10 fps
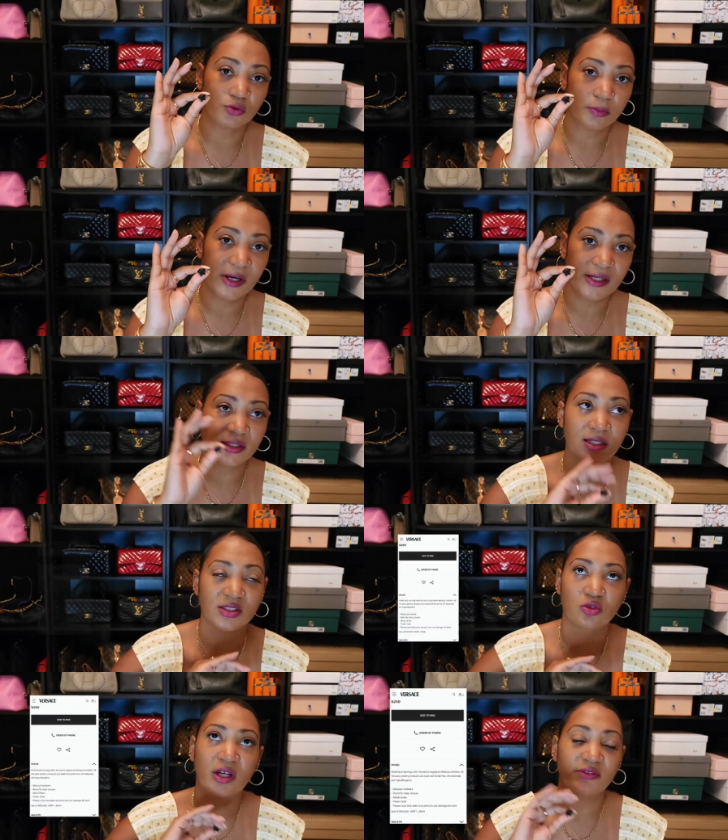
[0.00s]
were brass. Like I
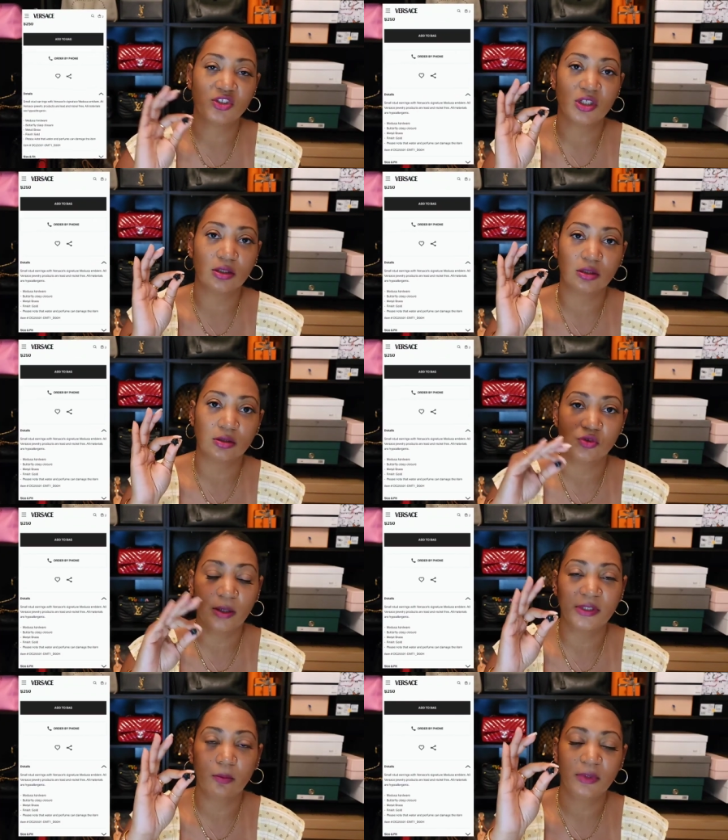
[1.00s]
said, you have to check the
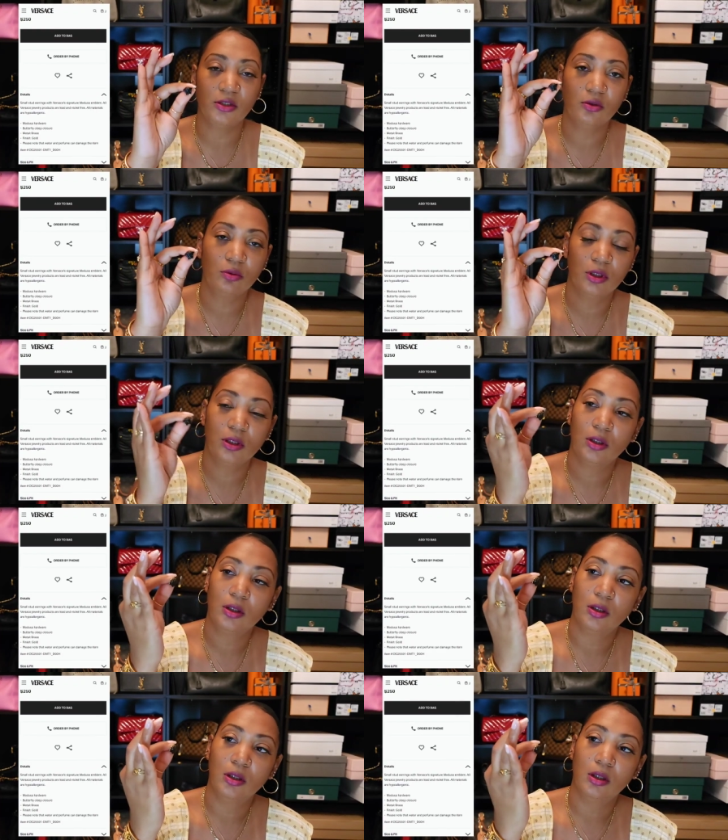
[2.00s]
drop-down menu
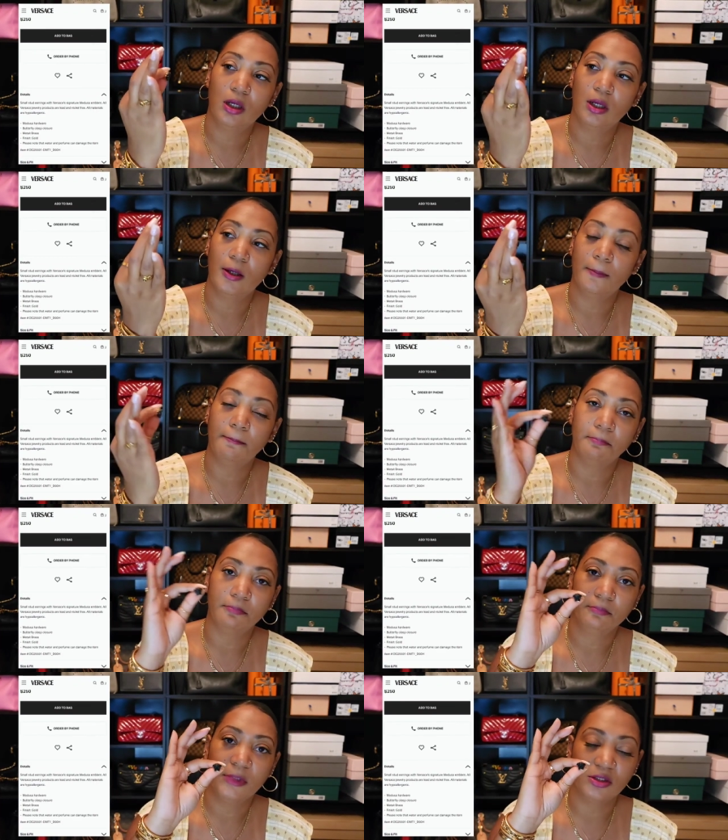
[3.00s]
in
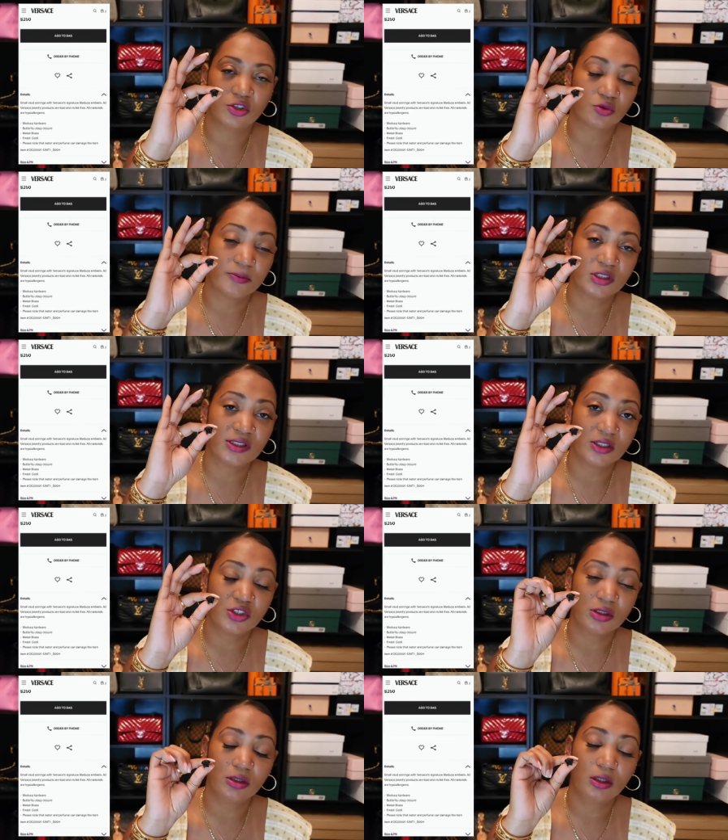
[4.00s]
the description
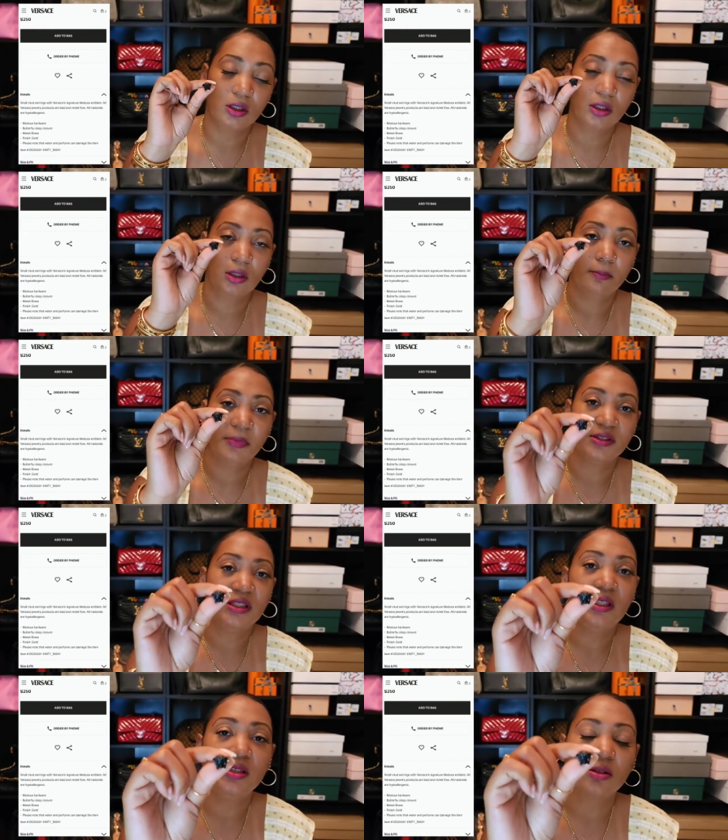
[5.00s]
section. But
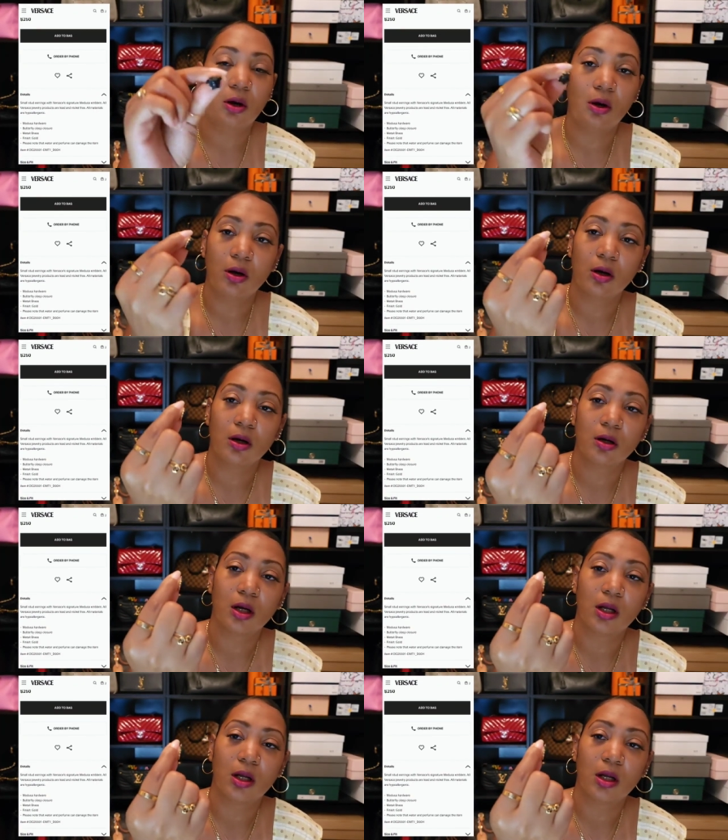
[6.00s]
these are,